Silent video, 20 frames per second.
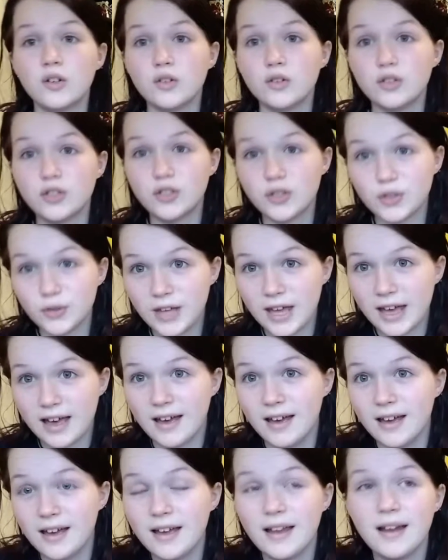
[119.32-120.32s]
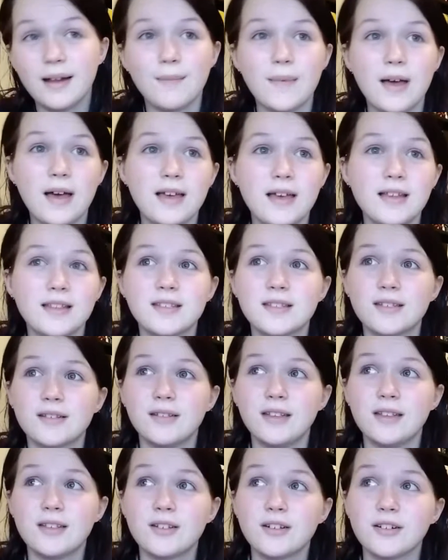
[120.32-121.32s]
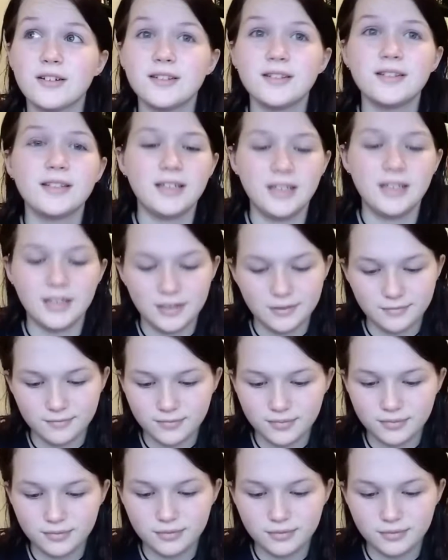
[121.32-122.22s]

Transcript: So yeah, and it's currently